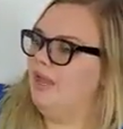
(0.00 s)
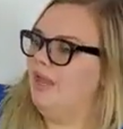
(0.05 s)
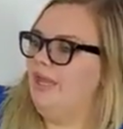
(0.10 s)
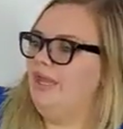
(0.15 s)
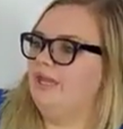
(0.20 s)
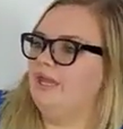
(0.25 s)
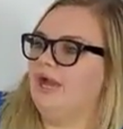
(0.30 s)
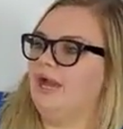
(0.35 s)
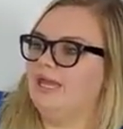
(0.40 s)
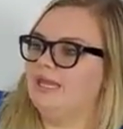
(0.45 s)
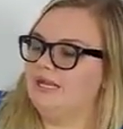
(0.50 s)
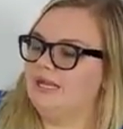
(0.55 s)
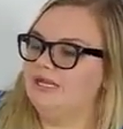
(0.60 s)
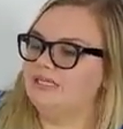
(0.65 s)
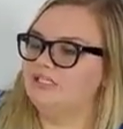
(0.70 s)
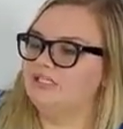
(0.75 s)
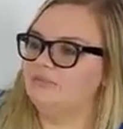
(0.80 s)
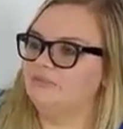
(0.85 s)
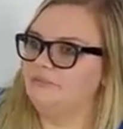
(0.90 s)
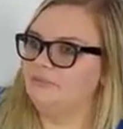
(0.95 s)
hey, I can
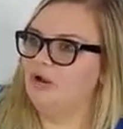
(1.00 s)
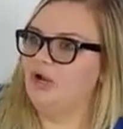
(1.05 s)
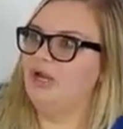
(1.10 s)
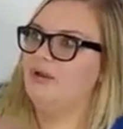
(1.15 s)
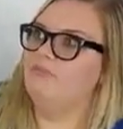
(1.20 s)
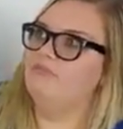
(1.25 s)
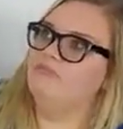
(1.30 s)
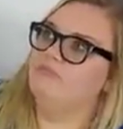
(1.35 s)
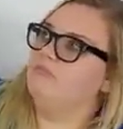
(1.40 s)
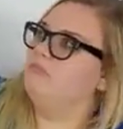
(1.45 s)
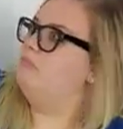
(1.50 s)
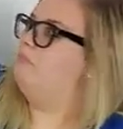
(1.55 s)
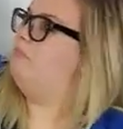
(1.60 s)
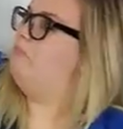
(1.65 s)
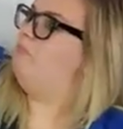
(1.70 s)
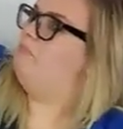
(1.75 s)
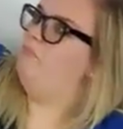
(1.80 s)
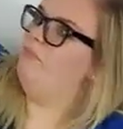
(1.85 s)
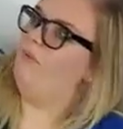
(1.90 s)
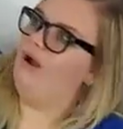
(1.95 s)
actually put
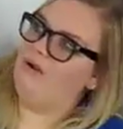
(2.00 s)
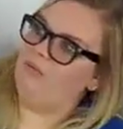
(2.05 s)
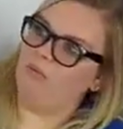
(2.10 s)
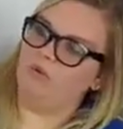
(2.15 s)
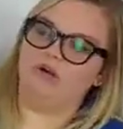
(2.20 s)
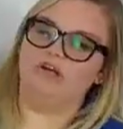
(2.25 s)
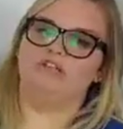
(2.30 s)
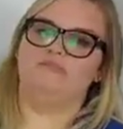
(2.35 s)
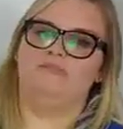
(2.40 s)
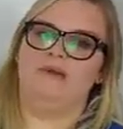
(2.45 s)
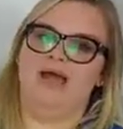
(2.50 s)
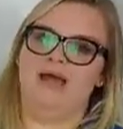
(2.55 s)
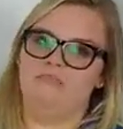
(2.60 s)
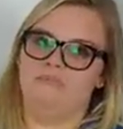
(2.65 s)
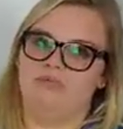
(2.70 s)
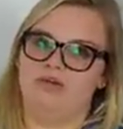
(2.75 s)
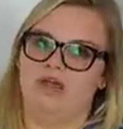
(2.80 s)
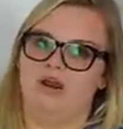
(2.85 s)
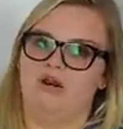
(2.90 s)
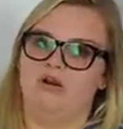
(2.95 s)
my world
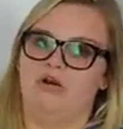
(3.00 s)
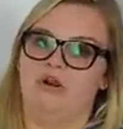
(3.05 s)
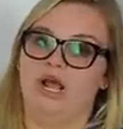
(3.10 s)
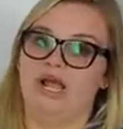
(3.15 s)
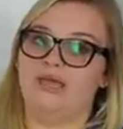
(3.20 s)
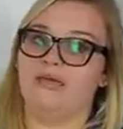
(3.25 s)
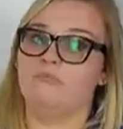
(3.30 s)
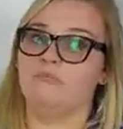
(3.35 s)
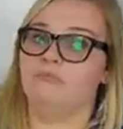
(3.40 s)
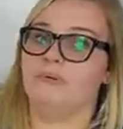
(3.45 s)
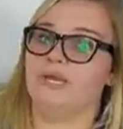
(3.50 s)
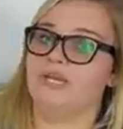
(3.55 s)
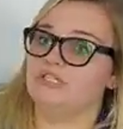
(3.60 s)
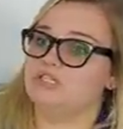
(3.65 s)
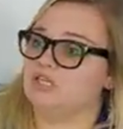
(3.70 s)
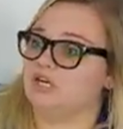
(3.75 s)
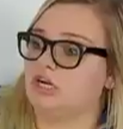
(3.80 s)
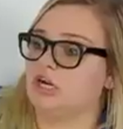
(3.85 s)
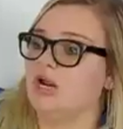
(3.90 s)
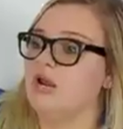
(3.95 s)
map there, or I can
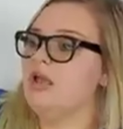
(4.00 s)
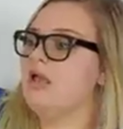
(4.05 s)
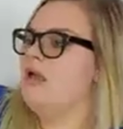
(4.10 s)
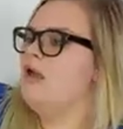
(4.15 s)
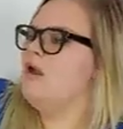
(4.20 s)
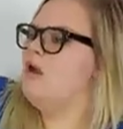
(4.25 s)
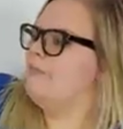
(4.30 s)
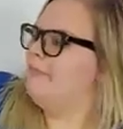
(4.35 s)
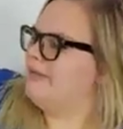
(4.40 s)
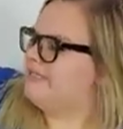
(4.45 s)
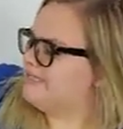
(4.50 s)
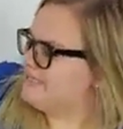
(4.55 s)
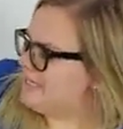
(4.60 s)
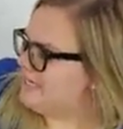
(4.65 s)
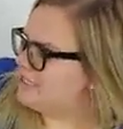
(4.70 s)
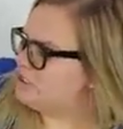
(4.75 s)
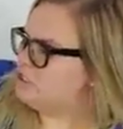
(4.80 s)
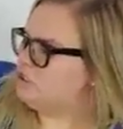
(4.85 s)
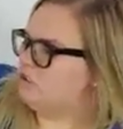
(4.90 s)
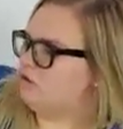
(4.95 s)
picture my
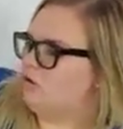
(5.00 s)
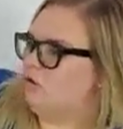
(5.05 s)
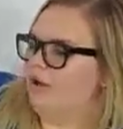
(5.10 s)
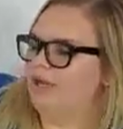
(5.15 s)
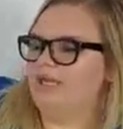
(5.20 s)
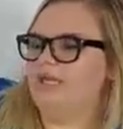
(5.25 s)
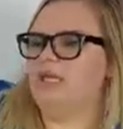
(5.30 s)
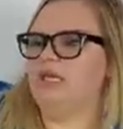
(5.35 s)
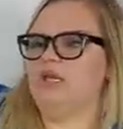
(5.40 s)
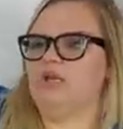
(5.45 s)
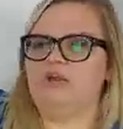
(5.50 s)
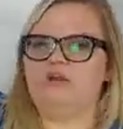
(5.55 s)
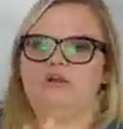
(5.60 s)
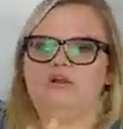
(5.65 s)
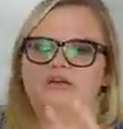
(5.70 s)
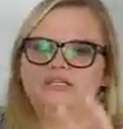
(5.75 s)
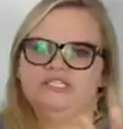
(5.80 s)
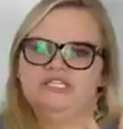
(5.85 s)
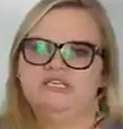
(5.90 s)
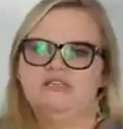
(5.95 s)
sectional going here
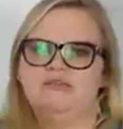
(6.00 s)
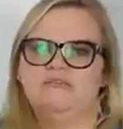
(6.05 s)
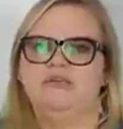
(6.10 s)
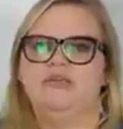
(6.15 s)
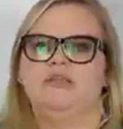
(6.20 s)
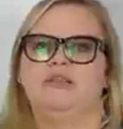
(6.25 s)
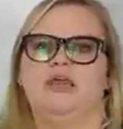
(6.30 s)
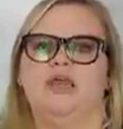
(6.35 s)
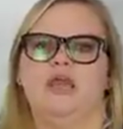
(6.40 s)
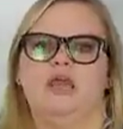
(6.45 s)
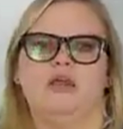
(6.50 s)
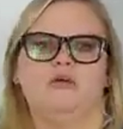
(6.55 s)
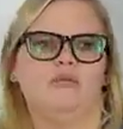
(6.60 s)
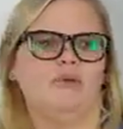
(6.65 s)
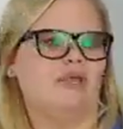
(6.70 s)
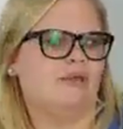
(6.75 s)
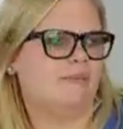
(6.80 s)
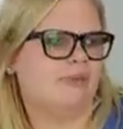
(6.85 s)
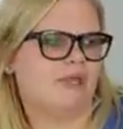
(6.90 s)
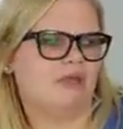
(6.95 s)
and our TV there,
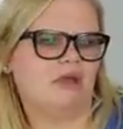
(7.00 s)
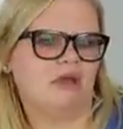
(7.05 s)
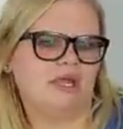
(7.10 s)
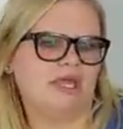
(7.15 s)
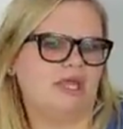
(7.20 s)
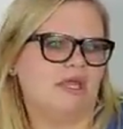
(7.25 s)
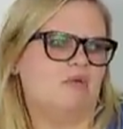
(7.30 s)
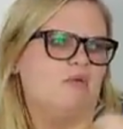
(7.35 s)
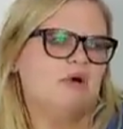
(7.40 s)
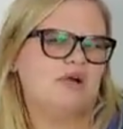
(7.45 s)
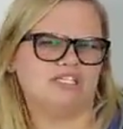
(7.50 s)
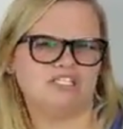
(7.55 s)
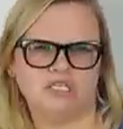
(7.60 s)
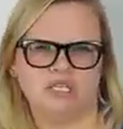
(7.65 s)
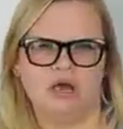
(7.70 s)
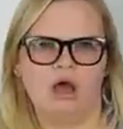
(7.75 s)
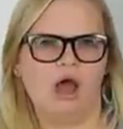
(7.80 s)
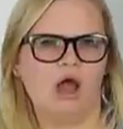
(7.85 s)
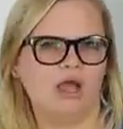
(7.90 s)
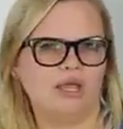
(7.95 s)
and we could be cooking and
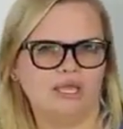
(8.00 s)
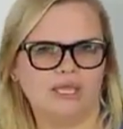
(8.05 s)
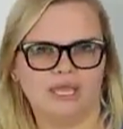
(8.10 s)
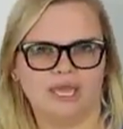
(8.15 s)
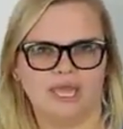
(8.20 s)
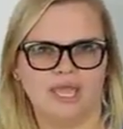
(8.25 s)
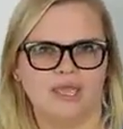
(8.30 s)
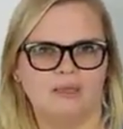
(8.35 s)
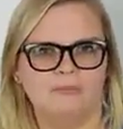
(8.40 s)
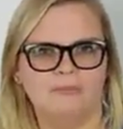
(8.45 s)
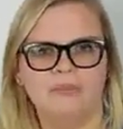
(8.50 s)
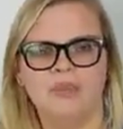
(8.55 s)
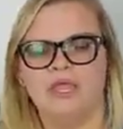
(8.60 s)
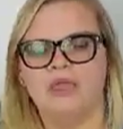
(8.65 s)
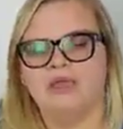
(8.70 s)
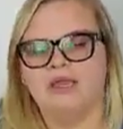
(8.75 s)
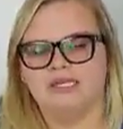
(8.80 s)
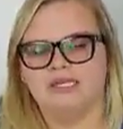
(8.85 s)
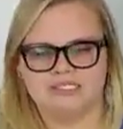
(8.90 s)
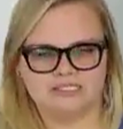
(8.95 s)
watching the hockey game,
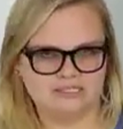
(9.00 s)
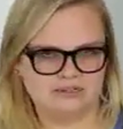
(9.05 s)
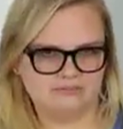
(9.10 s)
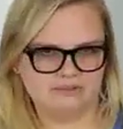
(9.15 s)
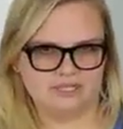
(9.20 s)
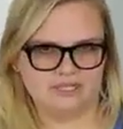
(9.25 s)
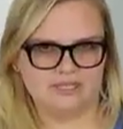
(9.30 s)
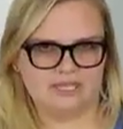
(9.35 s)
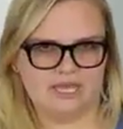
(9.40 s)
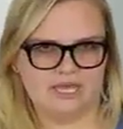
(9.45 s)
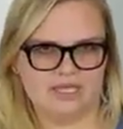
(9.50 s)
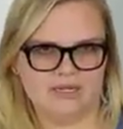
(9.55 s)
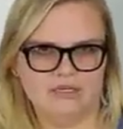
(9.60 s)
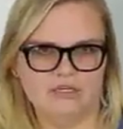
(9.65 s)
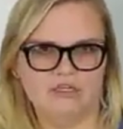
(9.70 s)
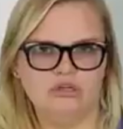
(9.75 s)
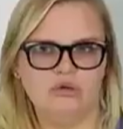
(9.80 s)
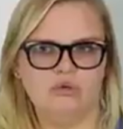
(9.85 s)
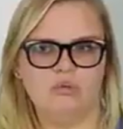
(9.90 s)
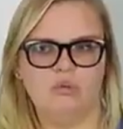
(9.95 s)
stuff like that.
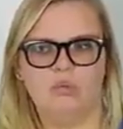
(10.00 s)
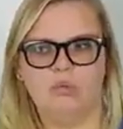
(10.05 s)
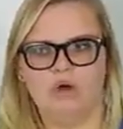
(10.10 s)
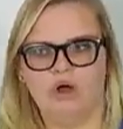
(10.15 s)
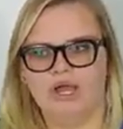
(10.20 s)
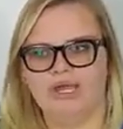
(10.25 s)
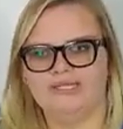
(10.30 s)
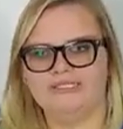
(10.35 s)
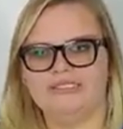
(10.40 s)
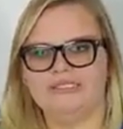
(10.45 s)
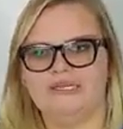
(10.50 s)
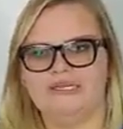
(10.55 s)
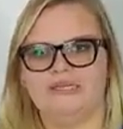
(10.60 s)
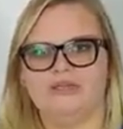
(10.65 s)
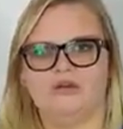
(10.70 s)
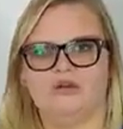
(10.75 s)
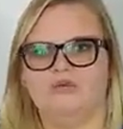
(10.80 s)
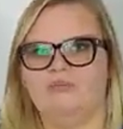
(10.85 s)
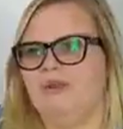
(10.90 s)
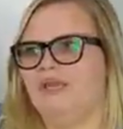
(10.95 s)
You don't want,
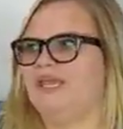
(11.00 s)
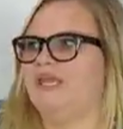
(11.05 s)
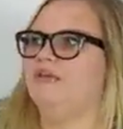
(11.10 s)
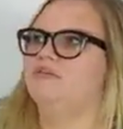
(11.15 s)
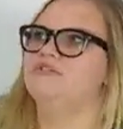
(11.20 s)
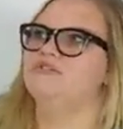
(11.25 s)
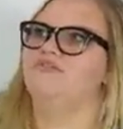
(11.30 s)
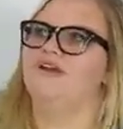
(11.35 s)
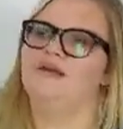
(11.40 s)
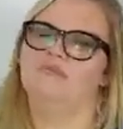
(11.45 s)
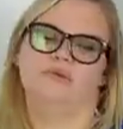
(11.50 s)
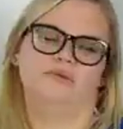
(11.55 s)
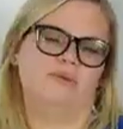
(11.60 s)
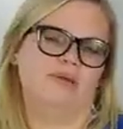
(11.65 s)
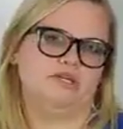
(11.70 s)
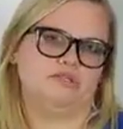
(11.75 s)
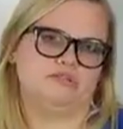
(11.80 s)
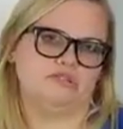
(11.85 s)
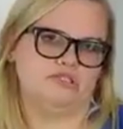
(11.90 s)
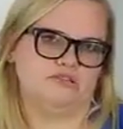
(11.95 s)
big, huge family
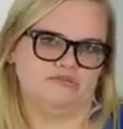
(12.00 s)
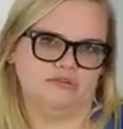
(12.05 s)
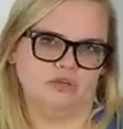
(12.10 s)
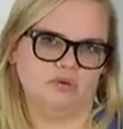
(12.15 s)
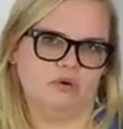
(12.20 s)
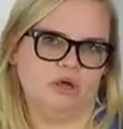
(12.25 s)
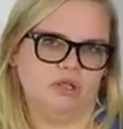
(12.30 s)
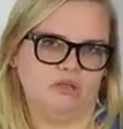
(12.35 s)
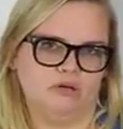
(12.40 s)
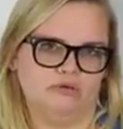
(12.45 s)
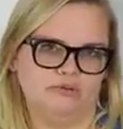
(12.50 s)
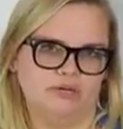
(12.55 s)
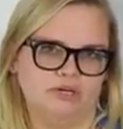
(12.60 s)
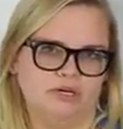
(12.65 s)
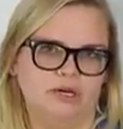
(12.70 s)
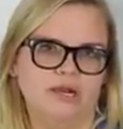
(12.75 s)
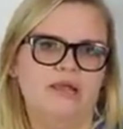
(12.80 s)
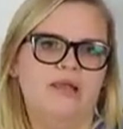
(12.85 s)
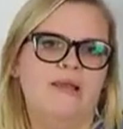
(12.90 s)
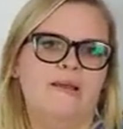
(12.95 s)
pictures of you all
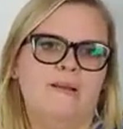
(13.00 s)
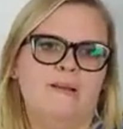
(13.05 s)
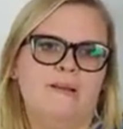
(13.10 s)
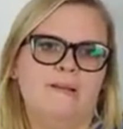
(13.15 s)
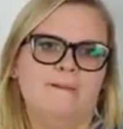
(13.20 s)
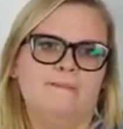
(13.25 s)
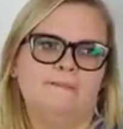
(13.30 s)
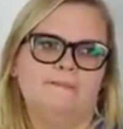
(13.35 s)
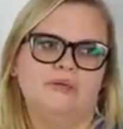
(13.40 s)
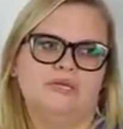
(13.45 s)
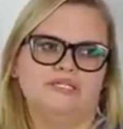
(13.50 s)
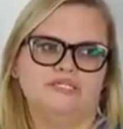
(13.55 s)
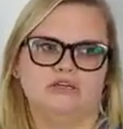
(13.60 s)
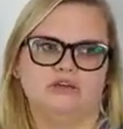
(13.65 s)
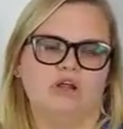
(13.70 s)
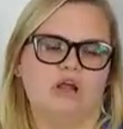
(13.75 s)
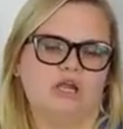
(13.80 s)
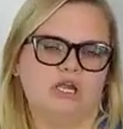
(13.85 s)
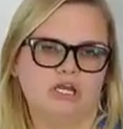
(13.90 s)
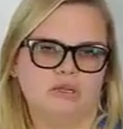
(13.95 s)
over, because
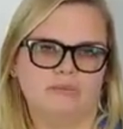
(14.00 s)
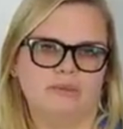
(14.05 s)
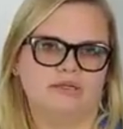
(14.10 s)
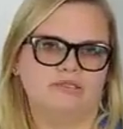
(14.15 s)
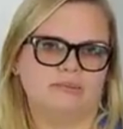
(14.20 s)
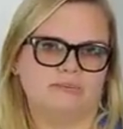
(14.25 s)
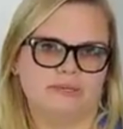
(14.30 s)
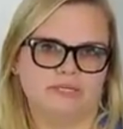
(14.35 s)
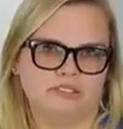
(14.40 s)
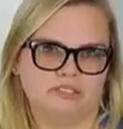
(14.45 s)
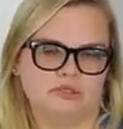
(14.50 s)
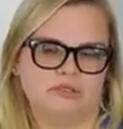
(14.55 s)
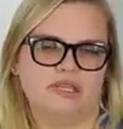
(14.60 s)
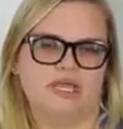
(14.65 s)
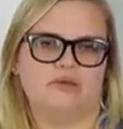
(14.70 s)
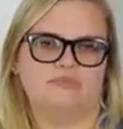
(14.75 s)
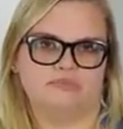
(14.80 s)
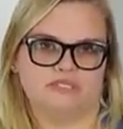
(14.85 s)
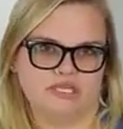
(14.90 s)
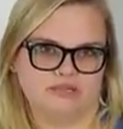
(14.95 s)
they're not going to be able to picture
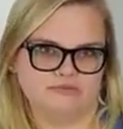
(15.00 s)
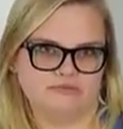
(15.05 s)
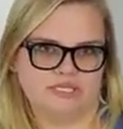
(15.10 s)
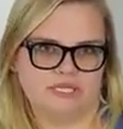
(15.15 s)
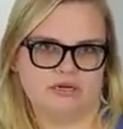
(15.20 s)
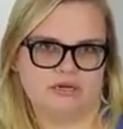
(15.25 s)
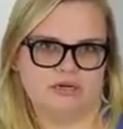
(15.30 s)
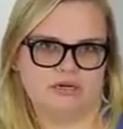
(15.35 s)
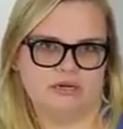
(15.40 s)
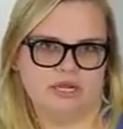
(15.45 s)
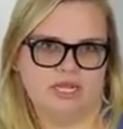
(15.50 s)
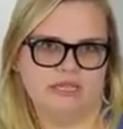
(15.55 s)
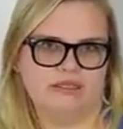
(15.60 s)
themselves there.